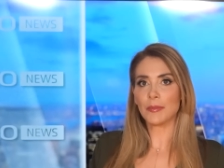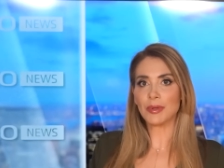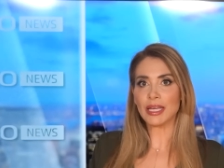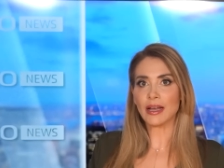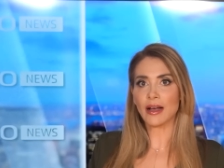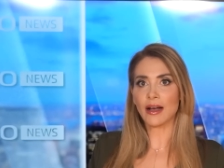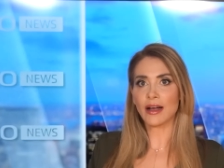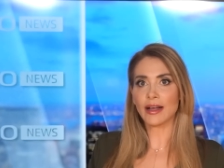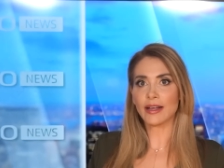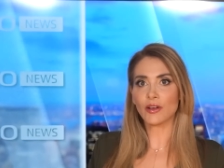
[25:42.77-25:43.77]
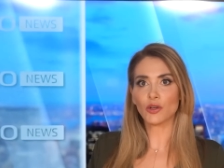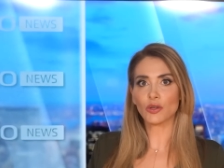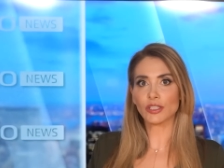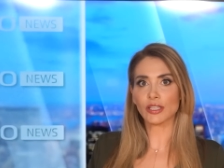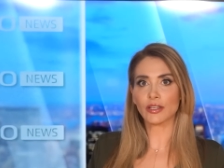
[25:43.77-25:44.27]
being high
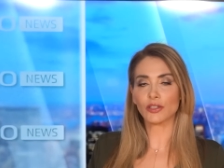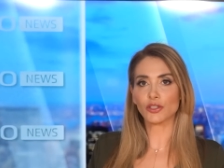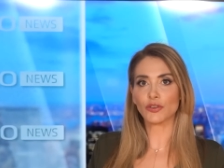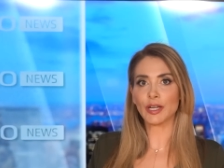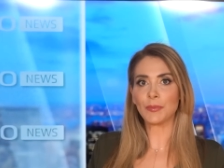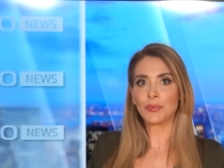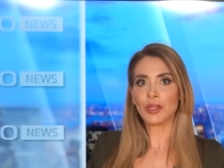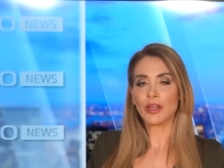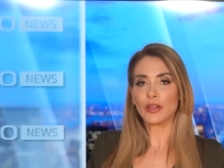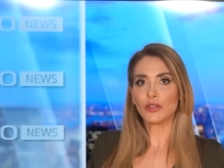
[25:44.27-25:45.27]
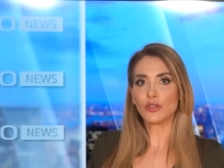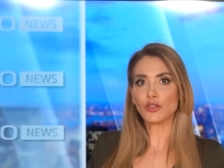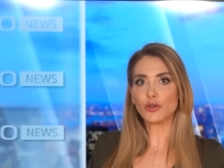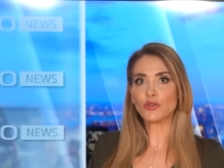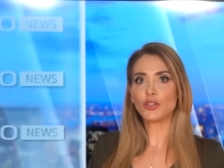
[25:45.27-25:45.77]
across the country.
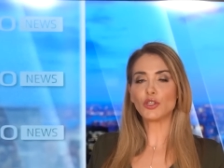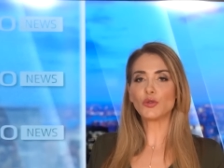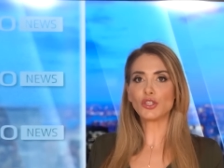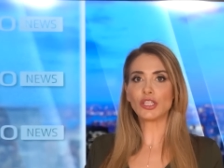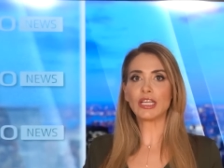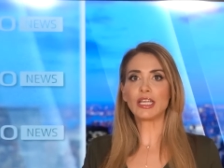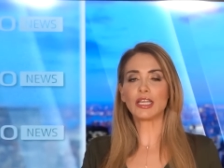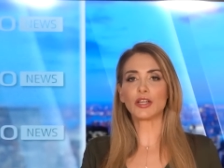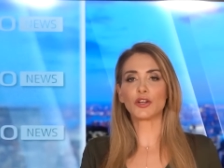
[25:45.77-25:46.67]
So do you see